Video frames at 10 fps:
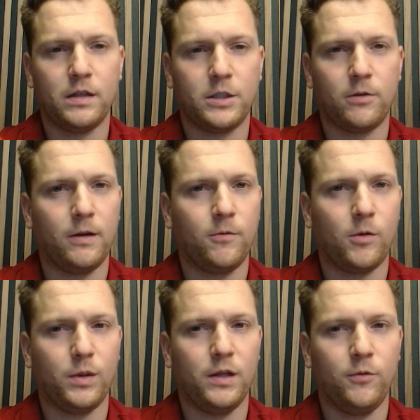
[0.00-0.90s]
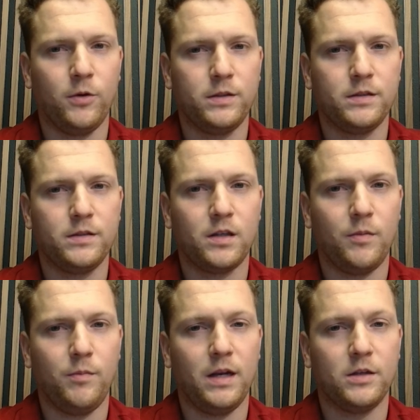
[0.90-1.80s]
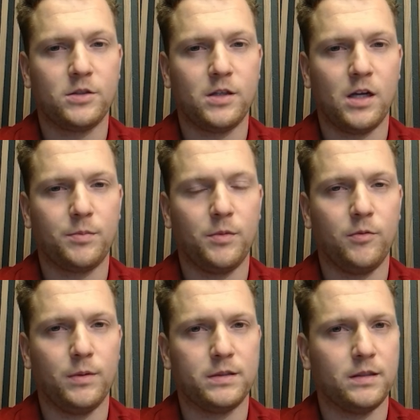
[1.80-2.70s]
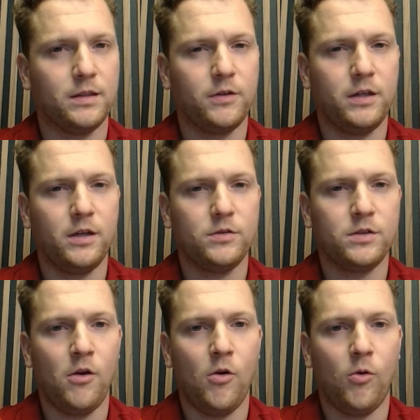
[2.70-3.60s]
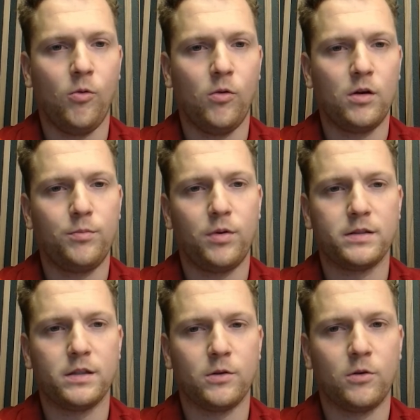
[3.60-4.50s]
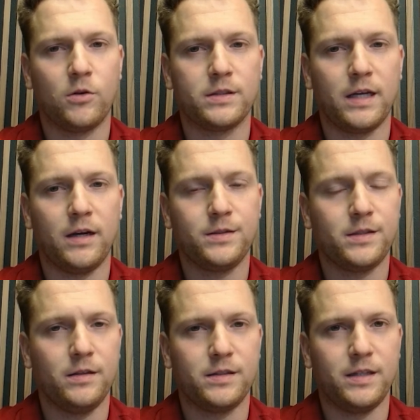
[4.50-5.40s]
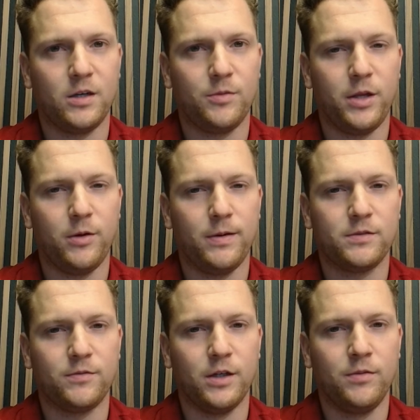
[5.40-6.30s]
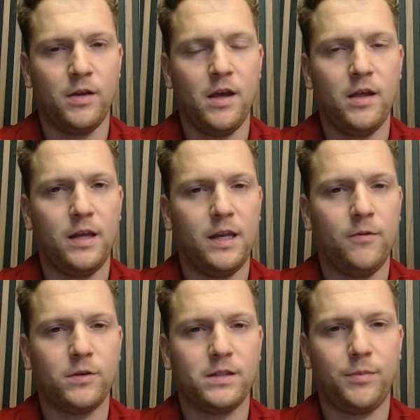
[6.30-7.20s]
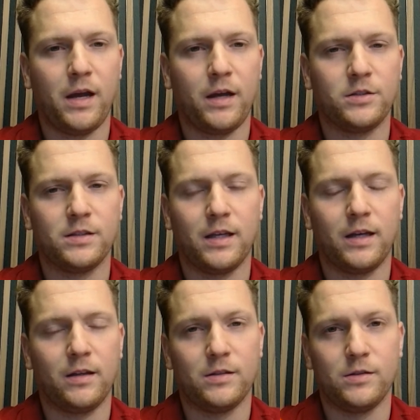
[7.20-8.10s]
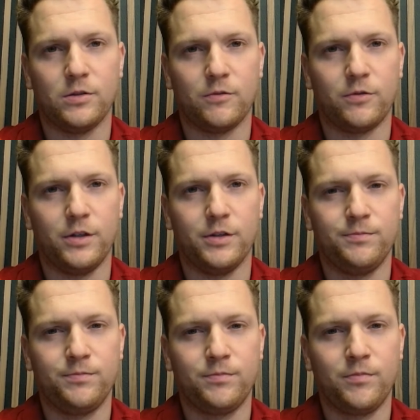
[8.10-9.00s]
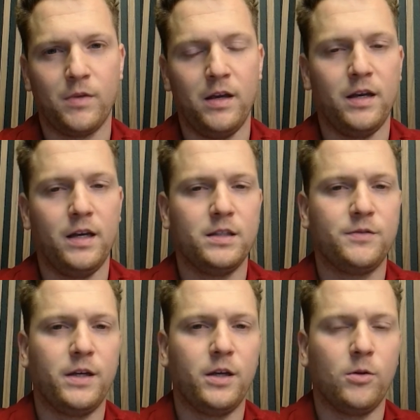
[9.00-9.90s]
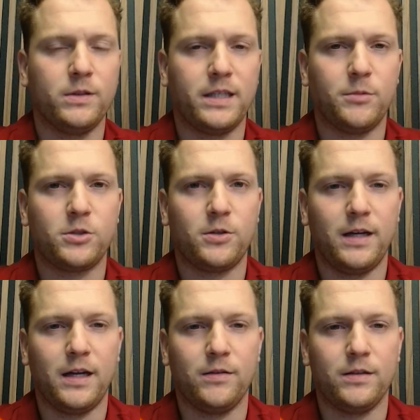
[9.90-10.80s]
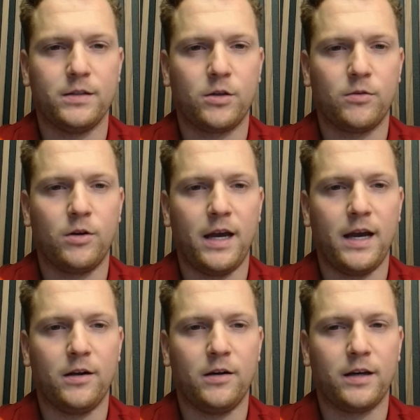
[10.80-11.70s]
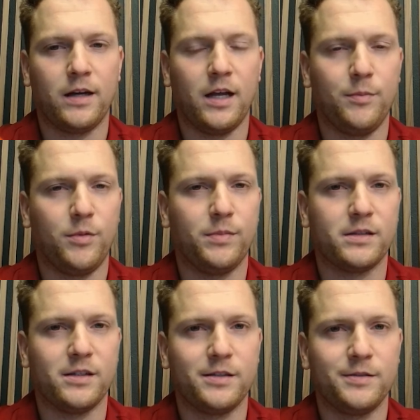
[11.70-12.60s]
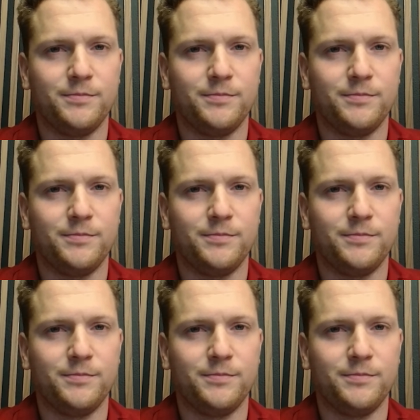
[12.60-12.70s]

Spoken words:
generate formal invoices, manage stock movement with delivery notes, or process orders outside the standard POS flow, the invoicing package is likely the solution for you. In this video, we'll demonstrate how this Corona add-on can help your business.